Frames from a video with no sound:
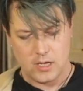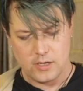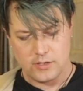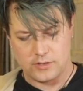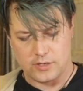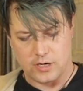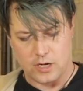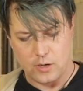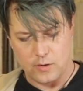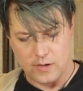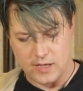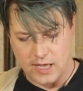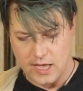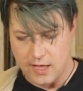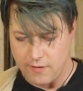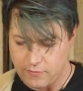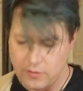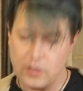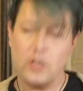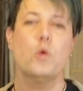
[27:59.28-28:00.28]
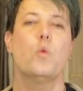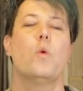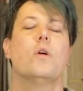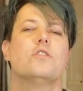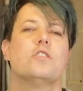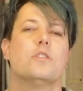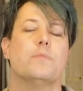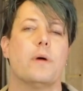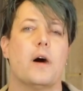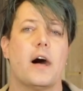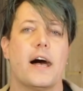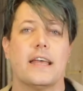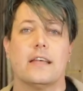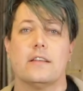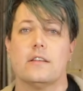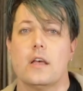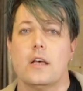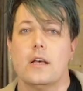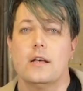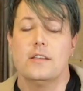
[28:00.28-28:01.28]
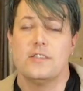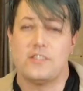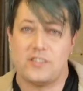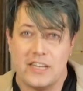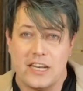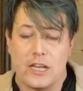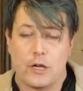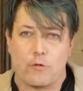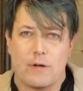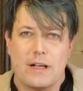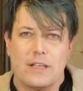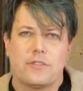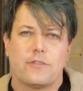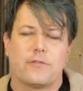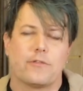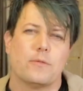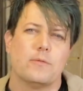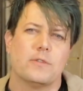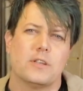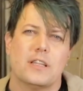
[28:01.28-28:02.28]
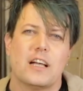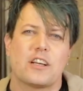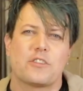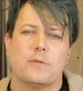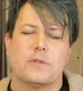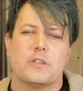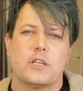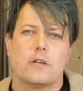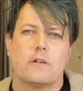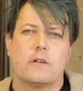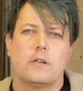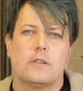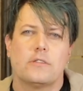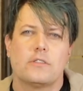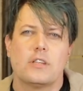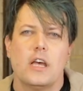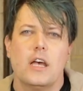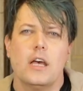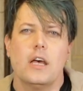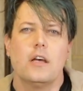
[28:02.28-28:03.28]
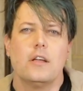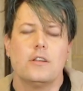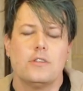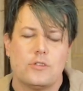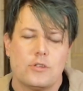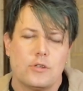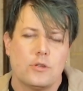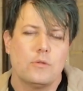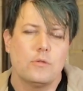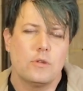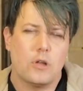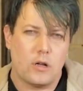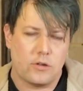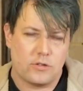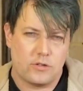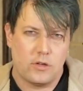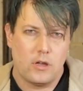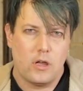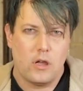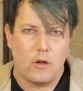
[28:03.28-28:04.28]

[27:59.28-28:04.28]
So if you want to buy Scenic Rust from Deluxe Materials, do not